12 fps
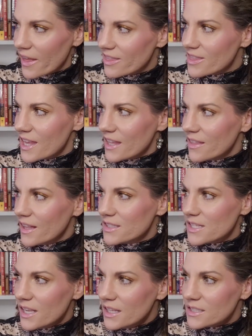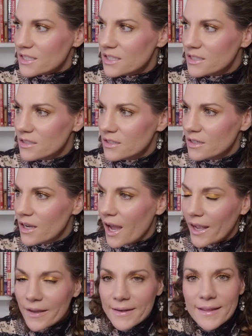I think that's it.
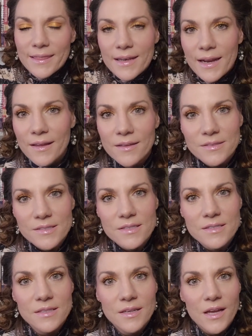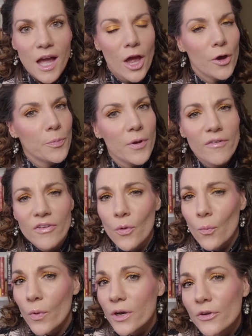I got nothing else. I hope you're having
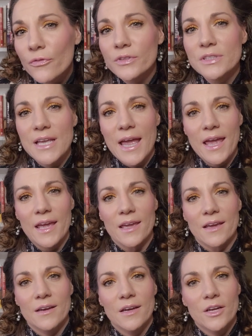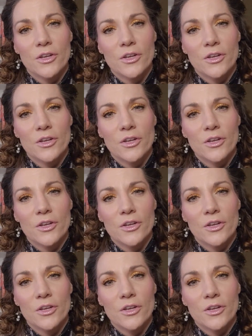a wonderful day.